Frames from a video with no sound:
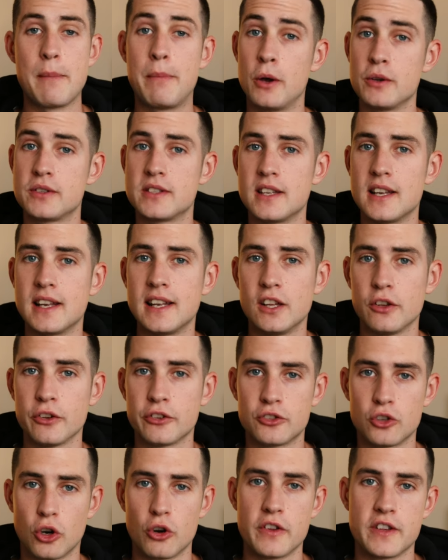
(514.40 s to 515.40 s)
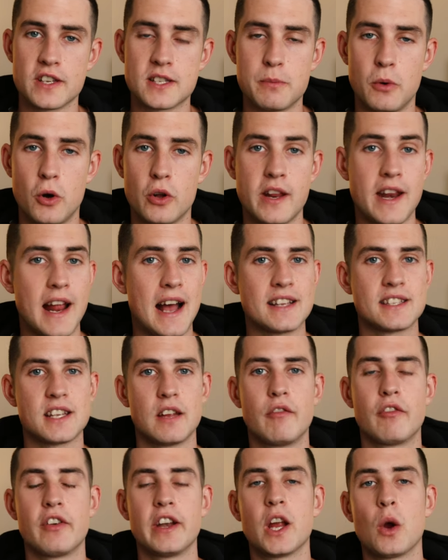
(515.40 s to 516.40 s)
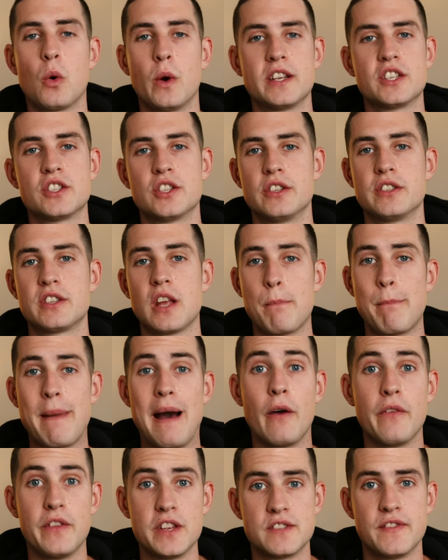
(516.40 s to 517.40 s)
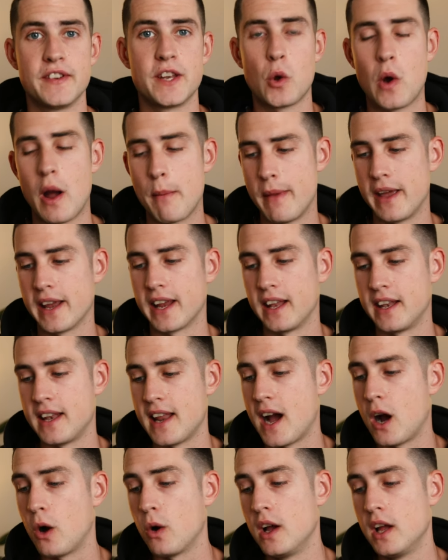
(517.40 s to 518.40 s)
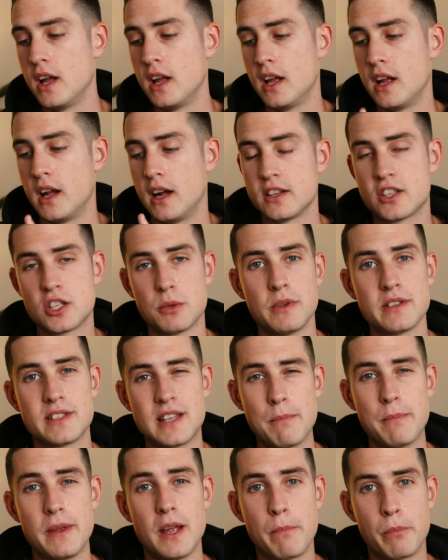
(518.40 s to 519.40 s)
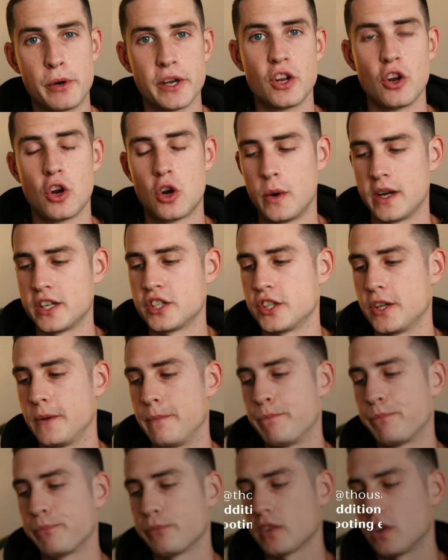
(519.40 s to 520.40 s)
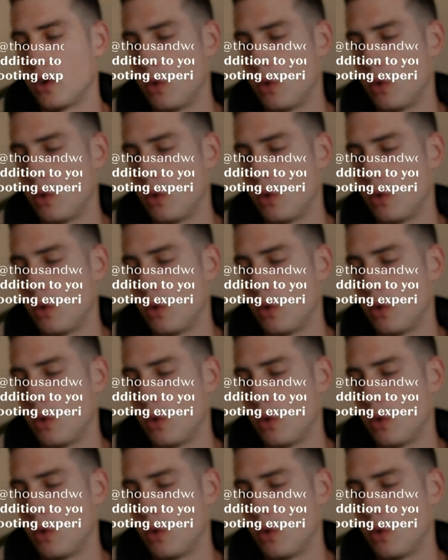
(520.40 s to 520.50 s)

I posted a little story this morning asking for any questions about this video I'm making now, and someone sent me a pretty good question.